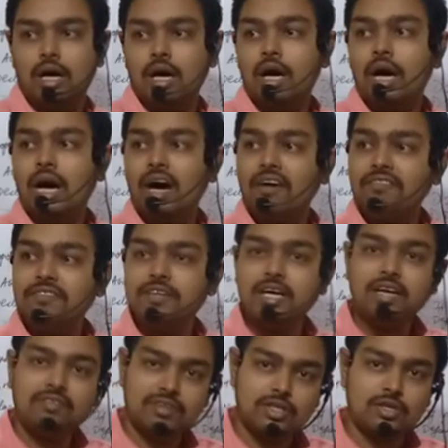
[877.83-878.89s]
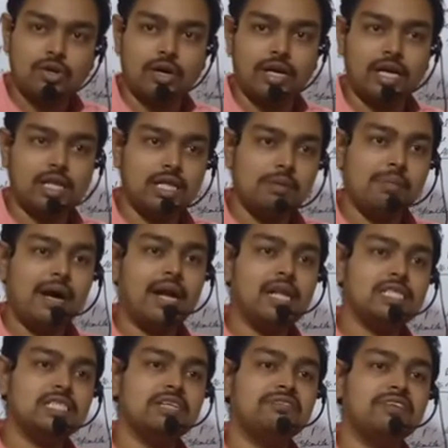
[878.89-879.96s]
after withdrawal, the
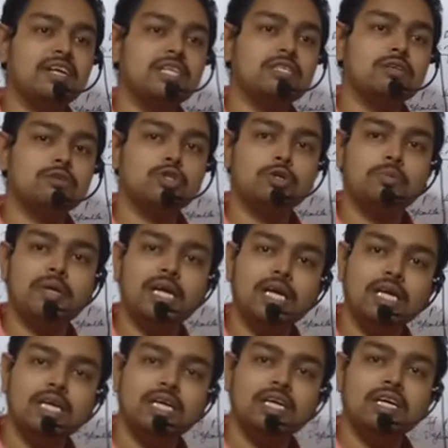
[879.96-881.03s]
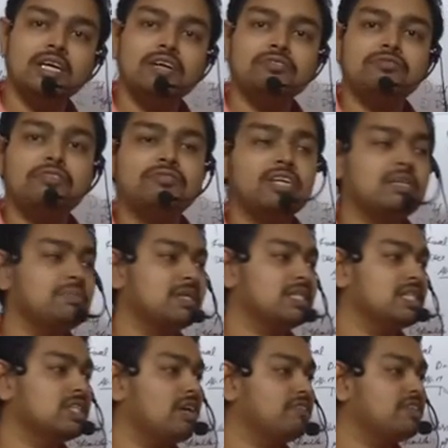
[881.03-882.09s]
balance in the free reserve should be
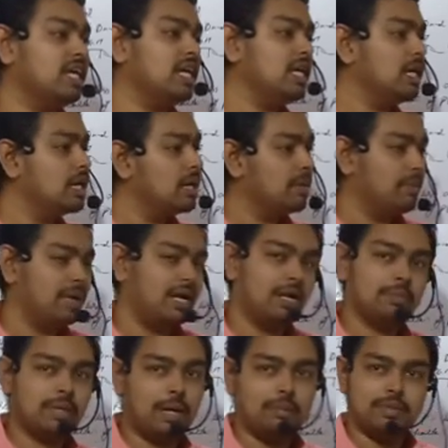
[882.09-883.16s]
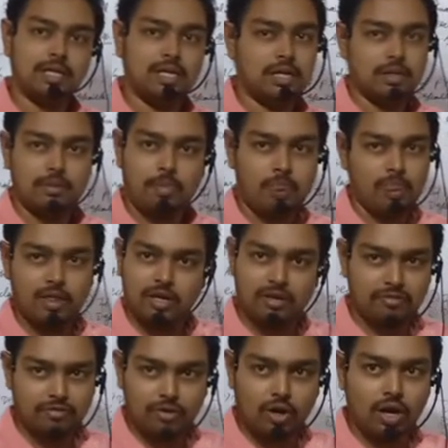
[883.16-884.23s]
15% of the paid up capital.
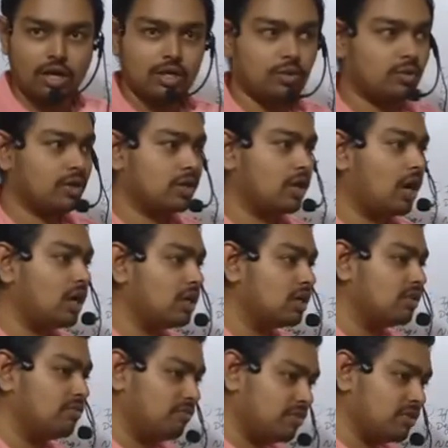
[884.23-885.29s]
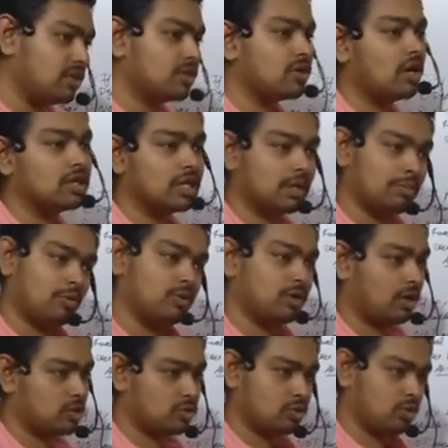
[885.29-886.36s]
If not, you cannot withdraw that amount
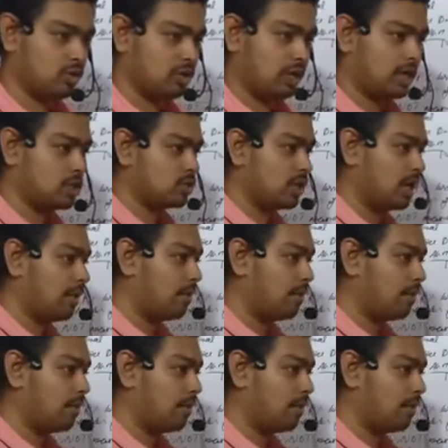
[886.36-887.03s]
also. Understood?